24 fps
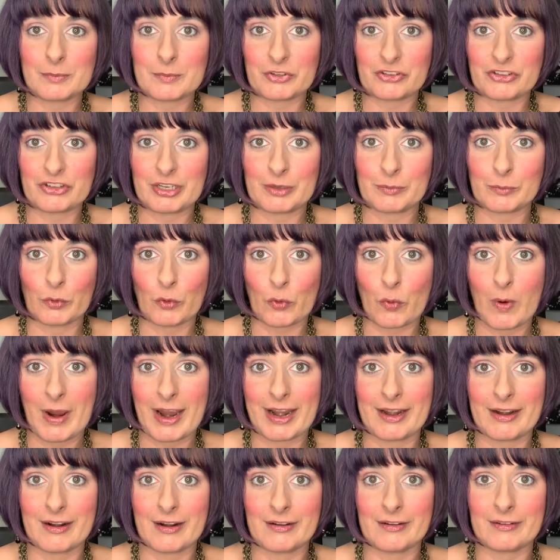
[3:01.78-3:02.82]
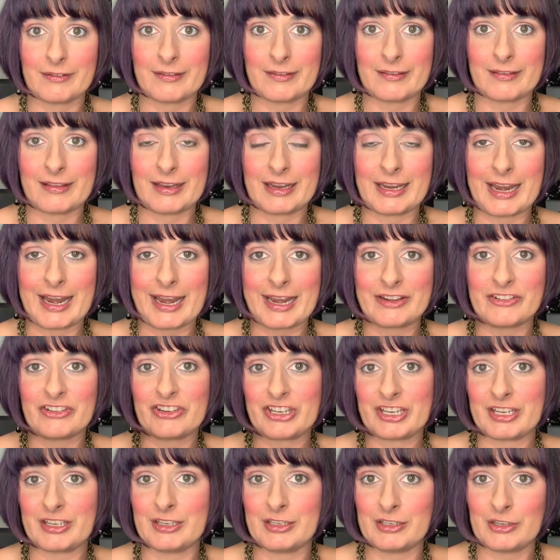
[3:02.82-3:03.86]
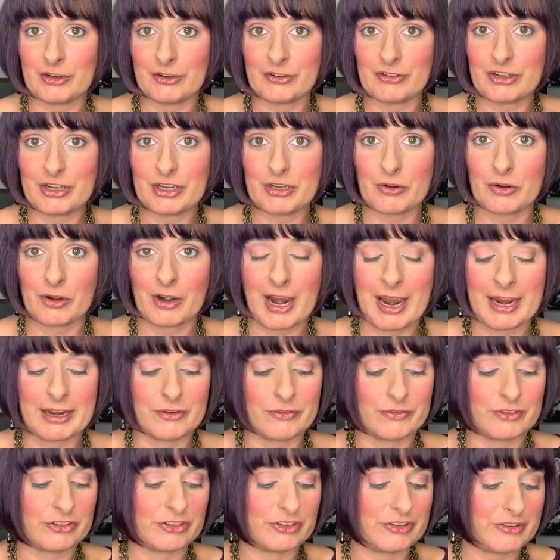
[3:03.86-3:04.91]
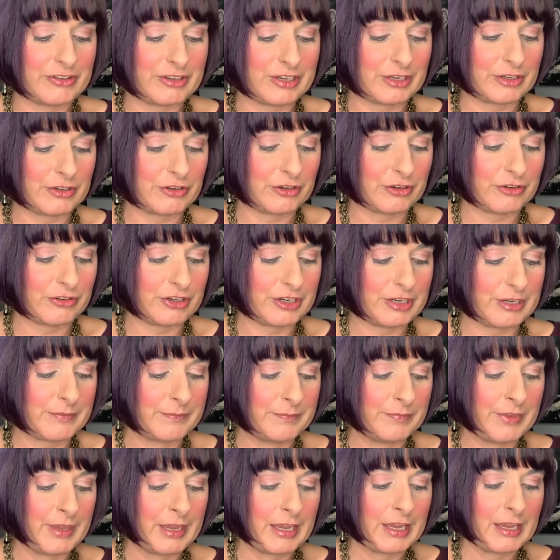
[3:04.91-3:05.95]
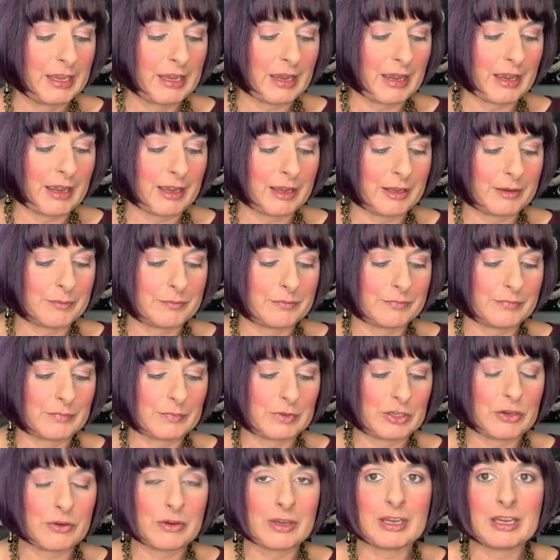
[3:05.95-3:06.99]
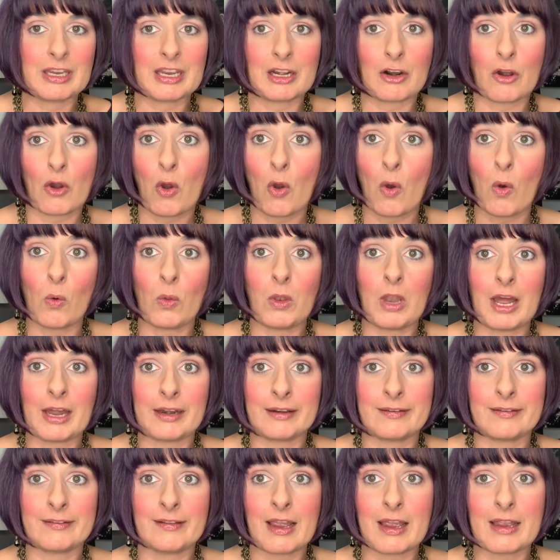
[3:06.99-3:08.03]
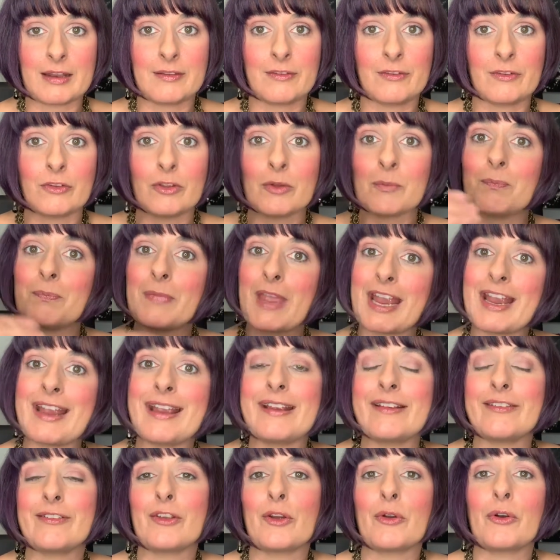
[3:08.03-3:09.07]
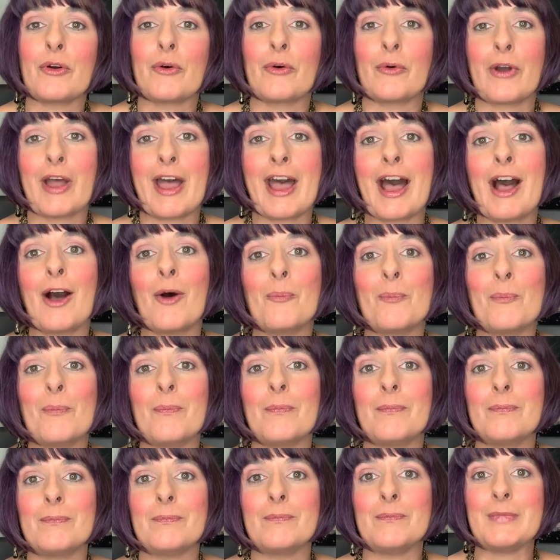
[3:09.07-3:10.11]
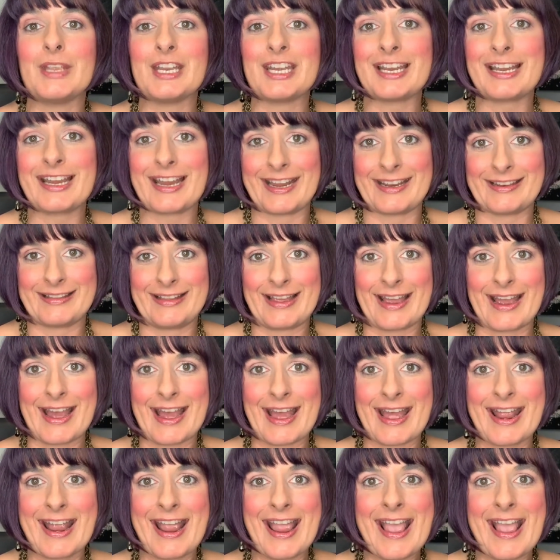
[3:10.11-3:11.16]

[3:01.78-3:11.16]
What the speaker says: machine requires the HE detergent or high efficiency detergent, you can get a whole lot of suds. So the baking soda will help mitigate that